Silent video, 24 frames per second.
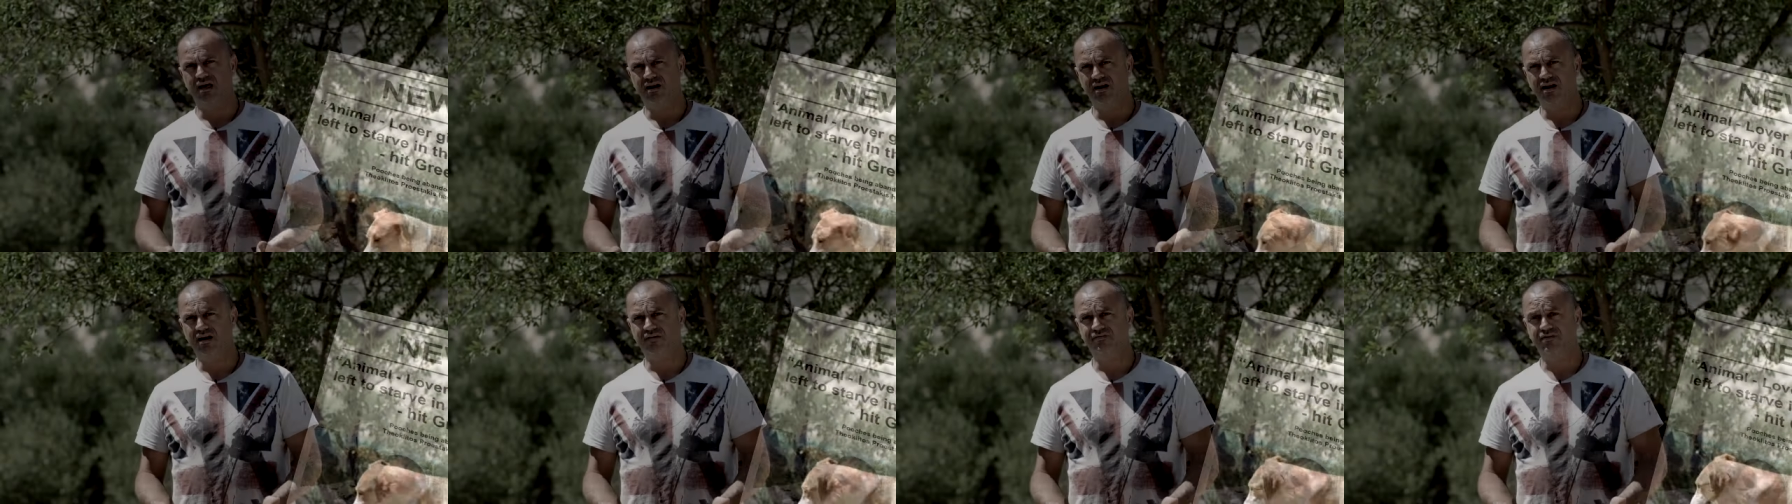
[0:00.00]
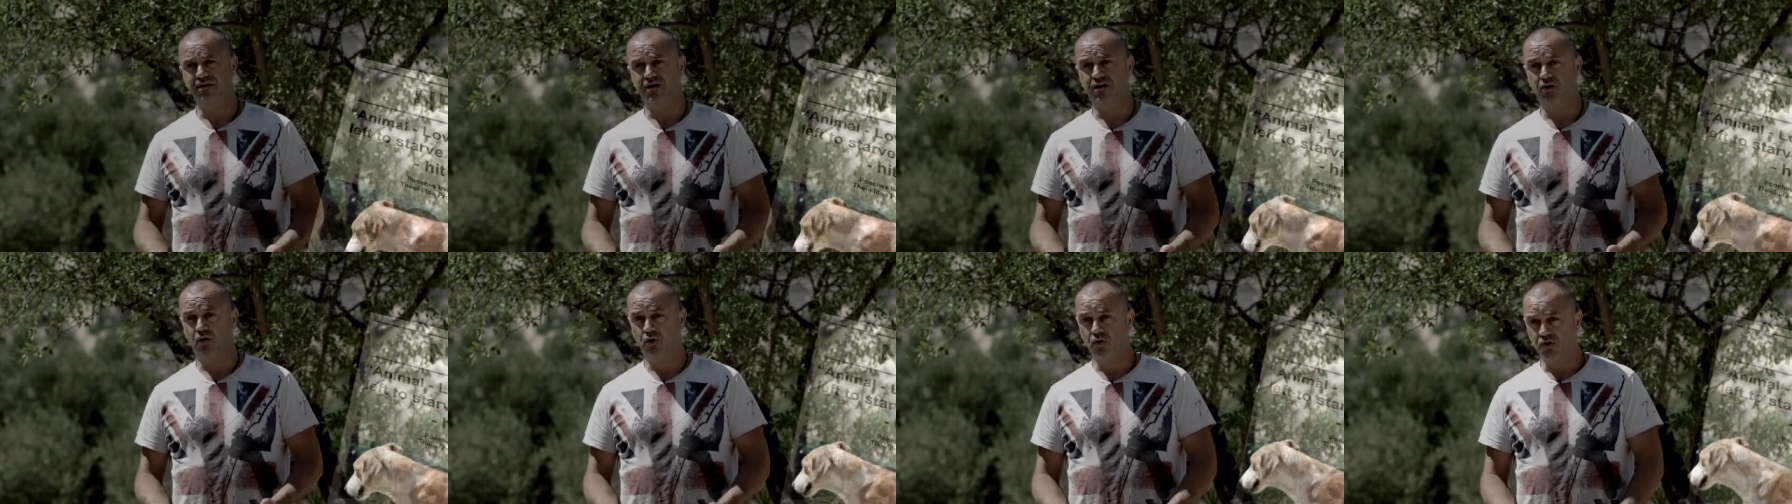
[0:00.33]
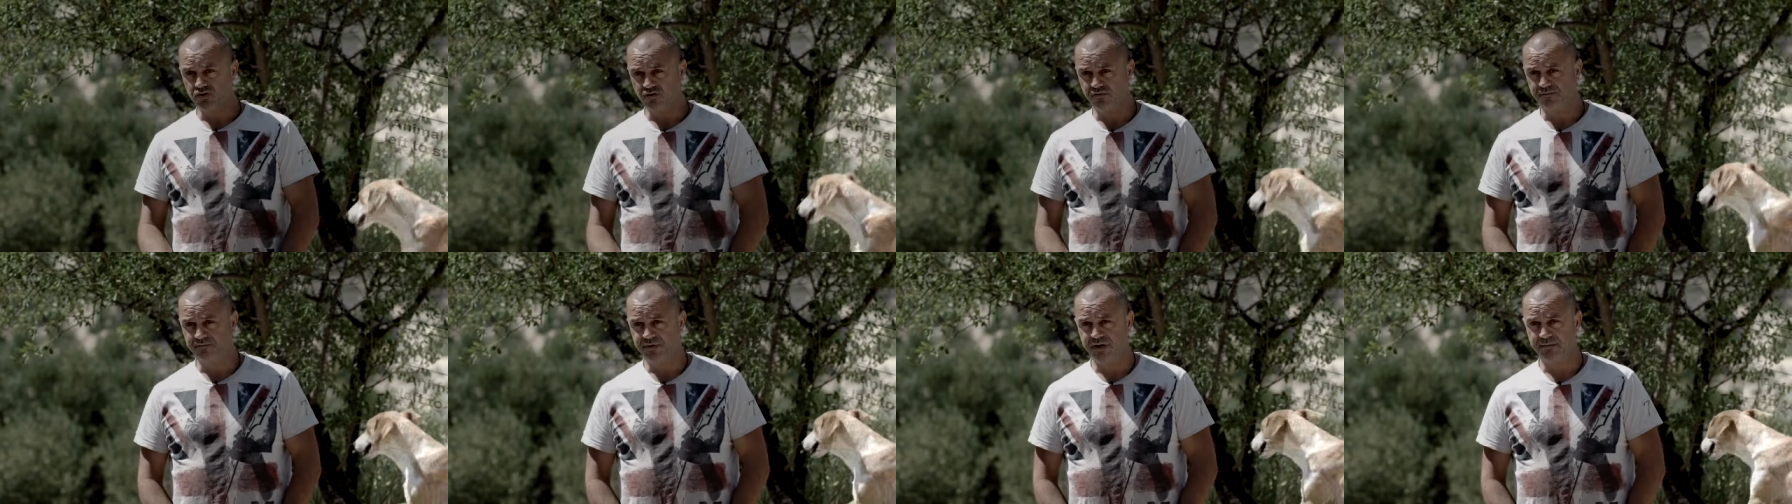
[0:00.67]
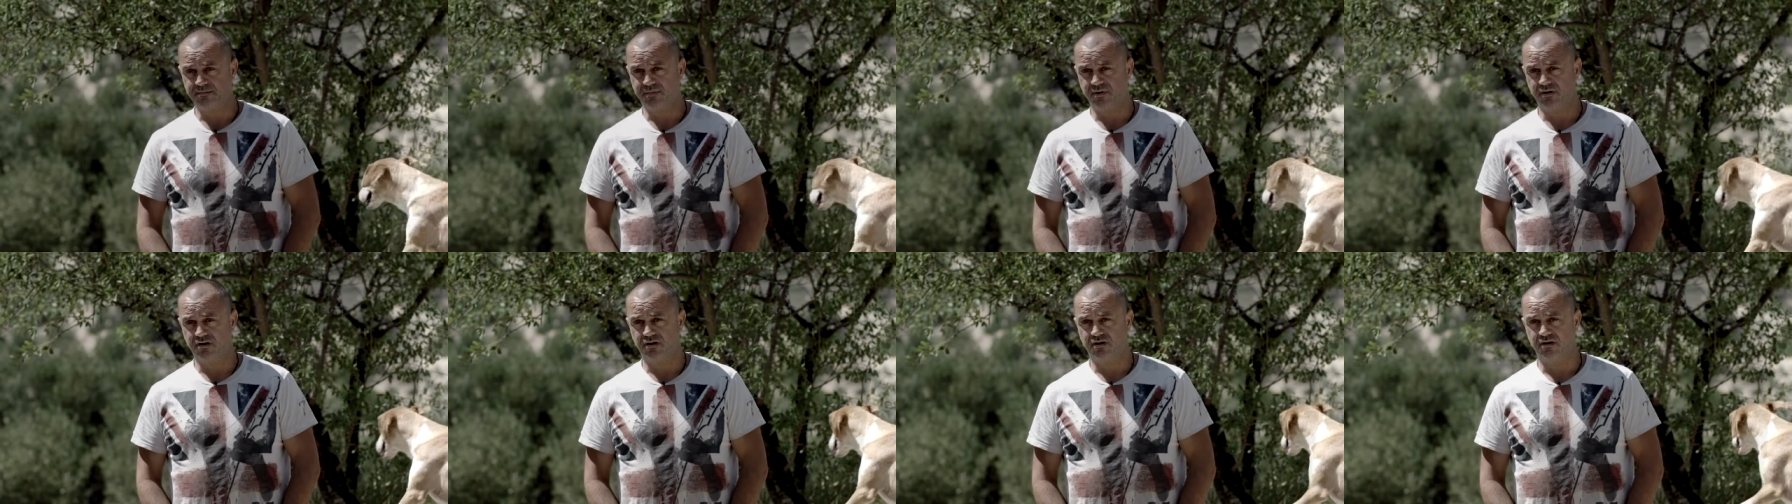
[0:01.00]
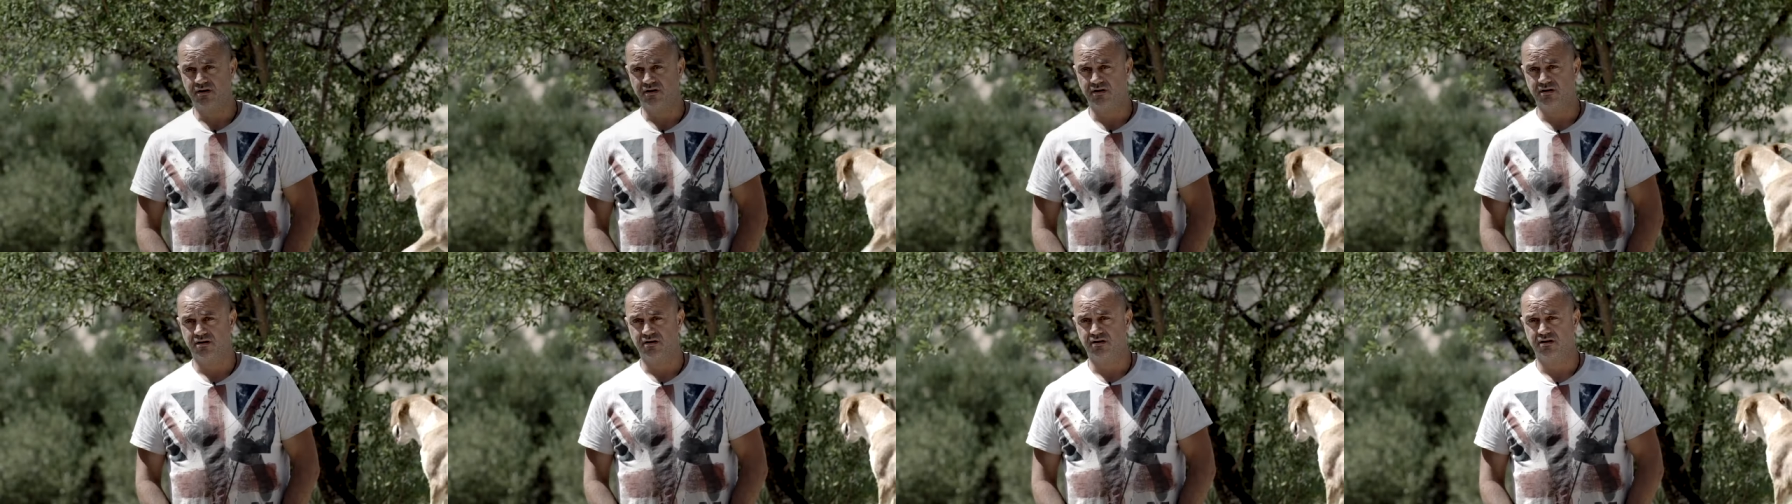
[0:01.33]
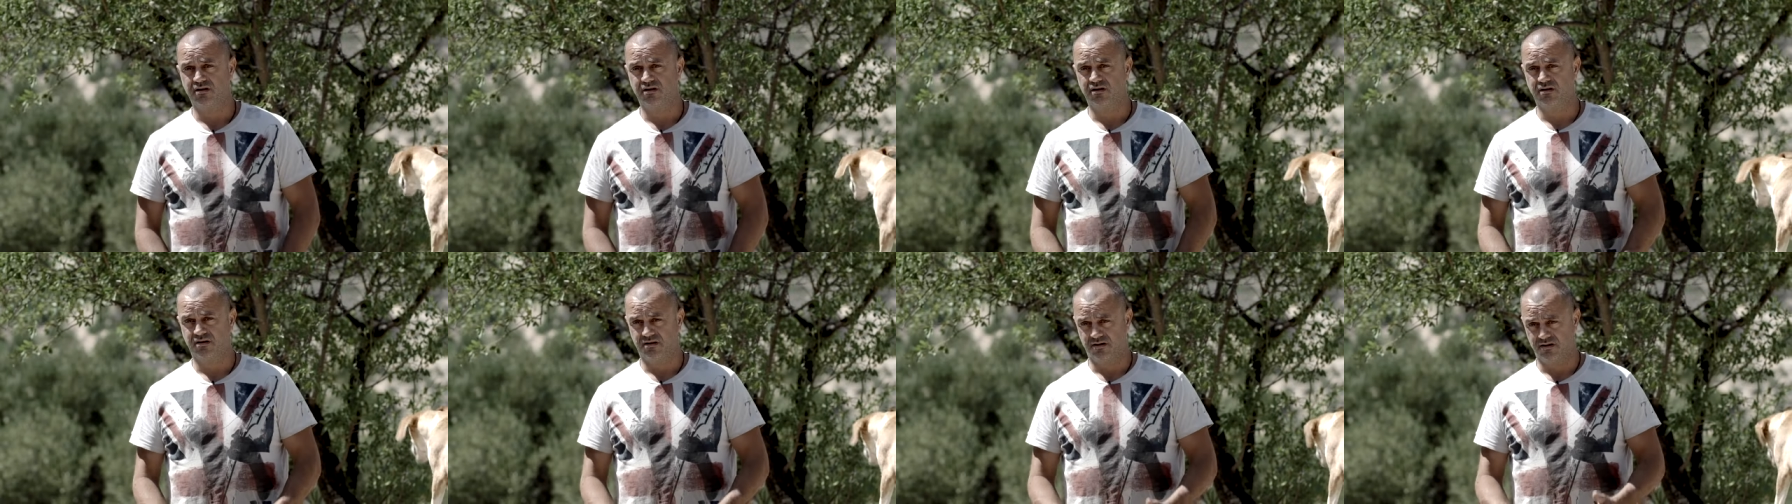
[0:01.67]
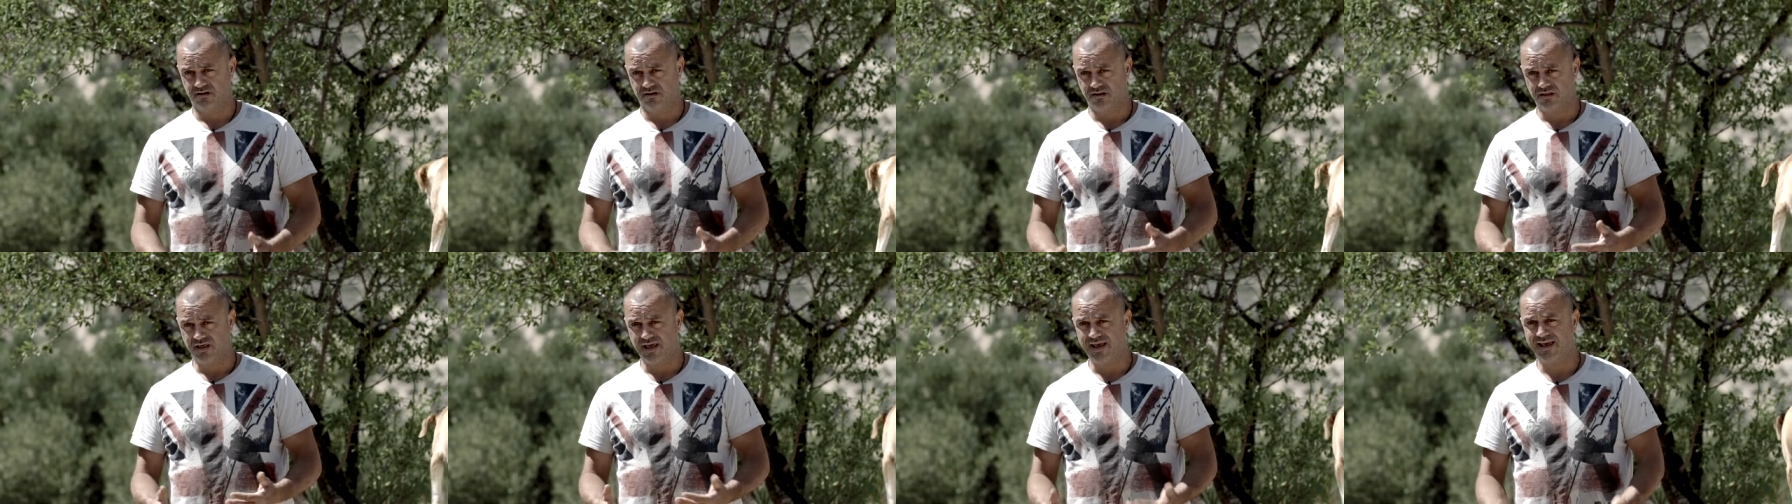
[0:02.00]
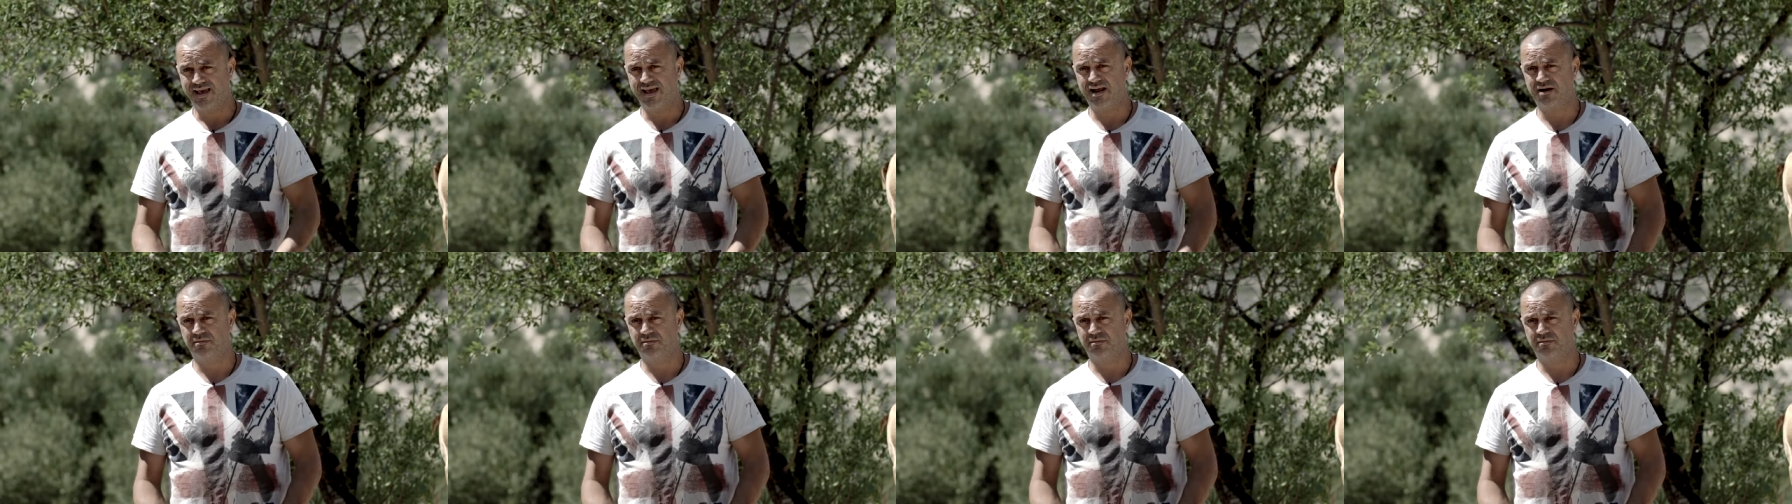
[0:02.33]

And after a lot of people, they